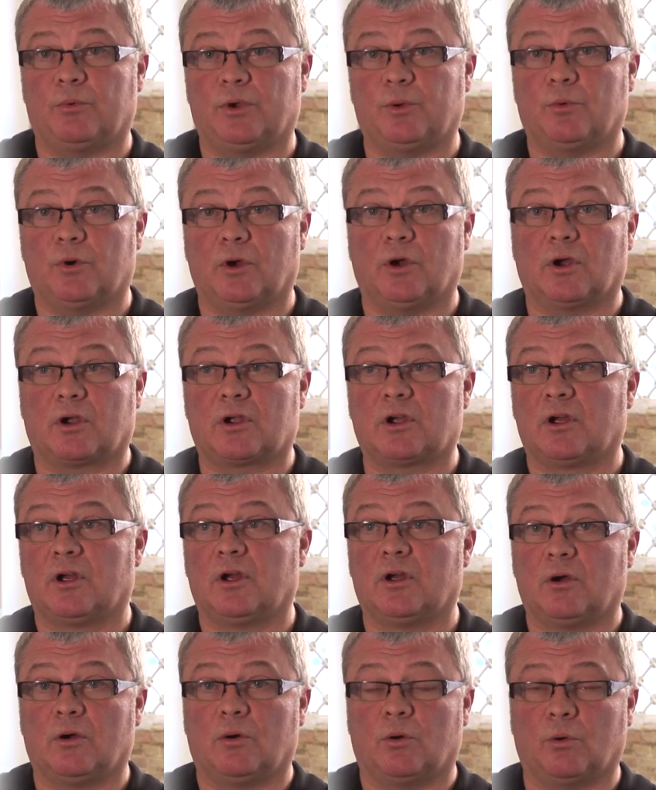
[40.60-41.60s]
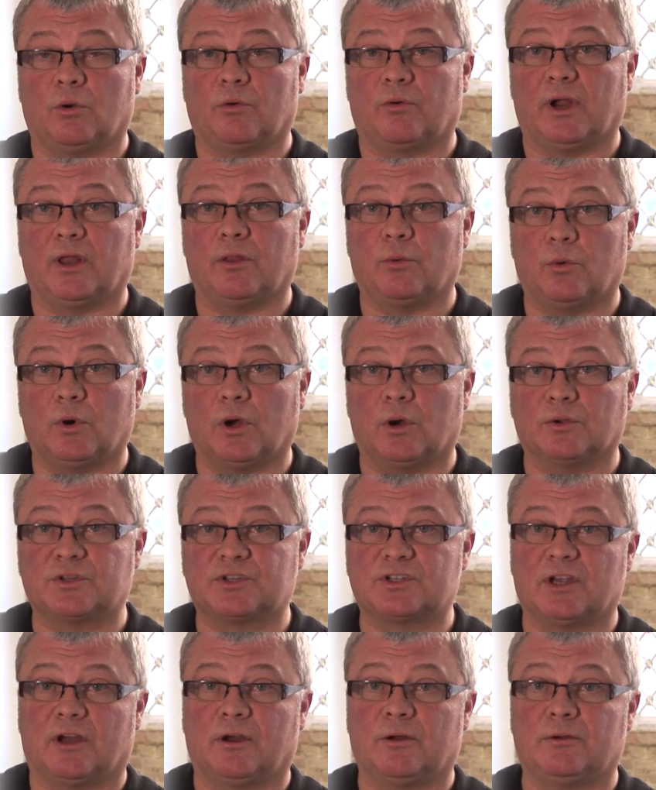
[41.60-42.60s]
we work all around the world,
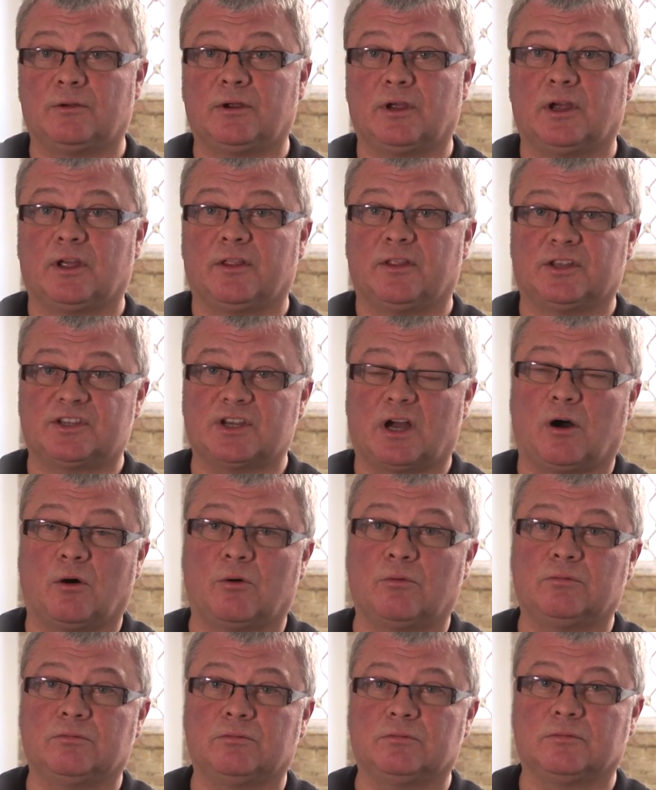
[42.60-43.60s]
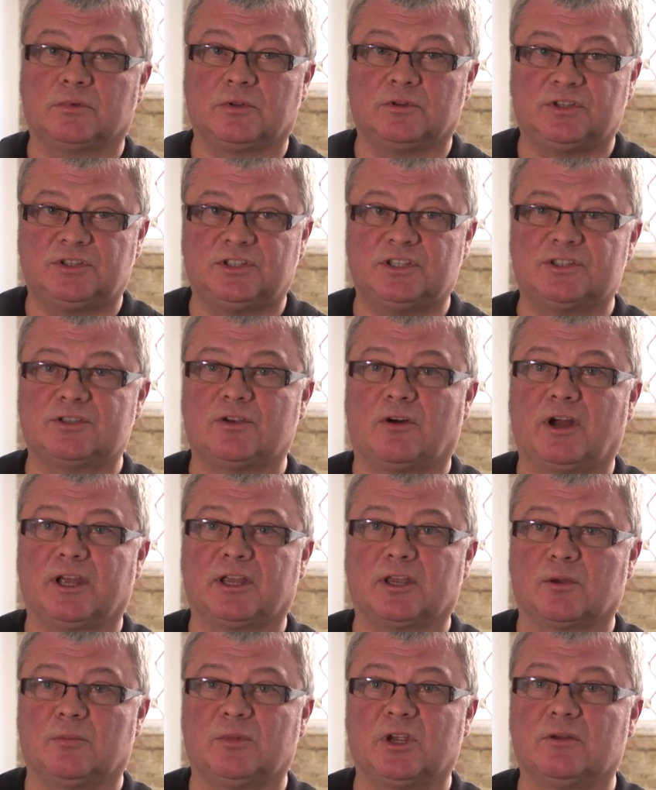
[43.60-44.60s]
so there's a whole
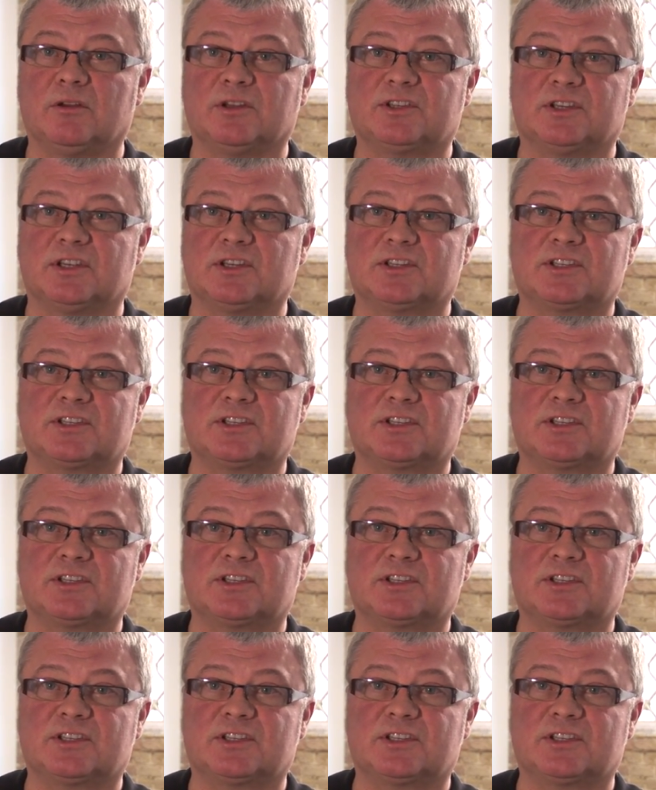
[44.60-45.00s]
design community